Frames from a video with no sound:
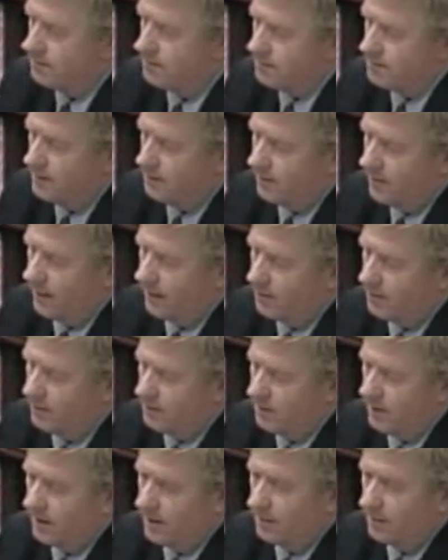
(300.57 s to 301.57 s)

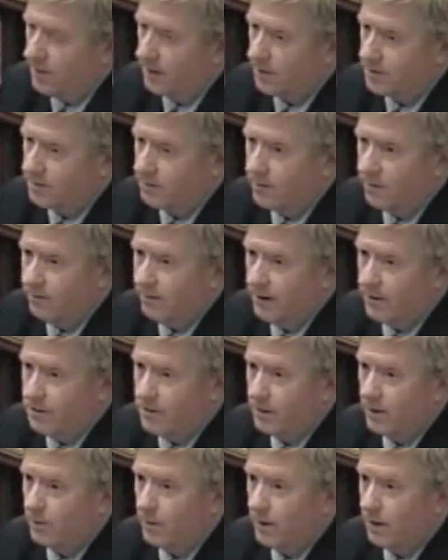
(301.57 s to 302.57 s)
International Child Abduction
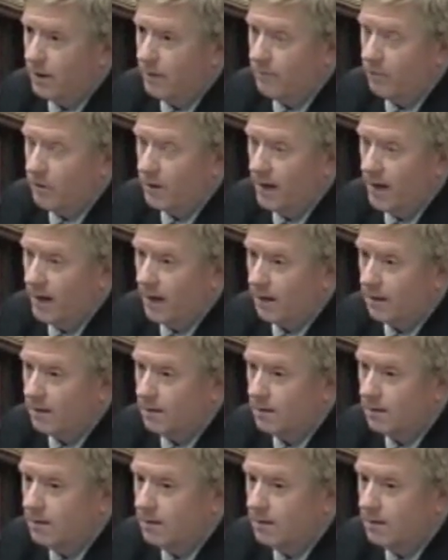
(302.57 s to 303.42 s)
Prevention and Recovery Act.